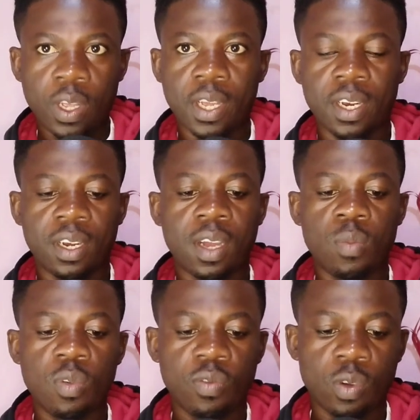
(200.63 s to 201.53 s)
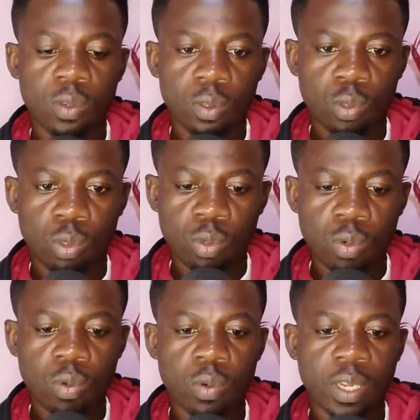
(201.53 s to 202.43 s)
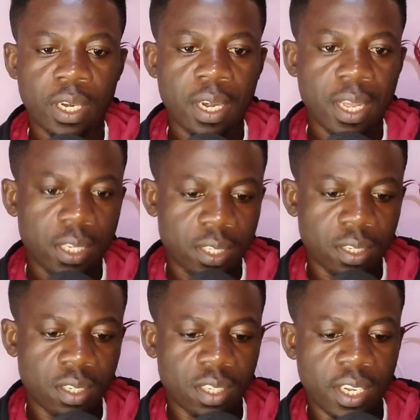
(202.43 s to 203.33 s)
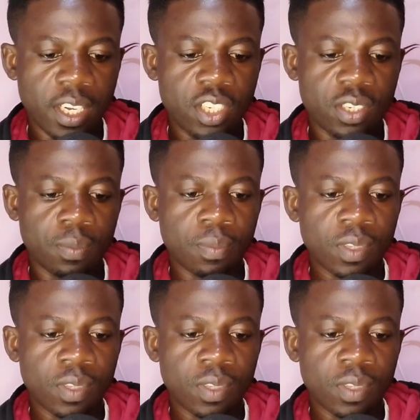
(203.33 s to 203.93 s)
and then I'll move on to the next stage.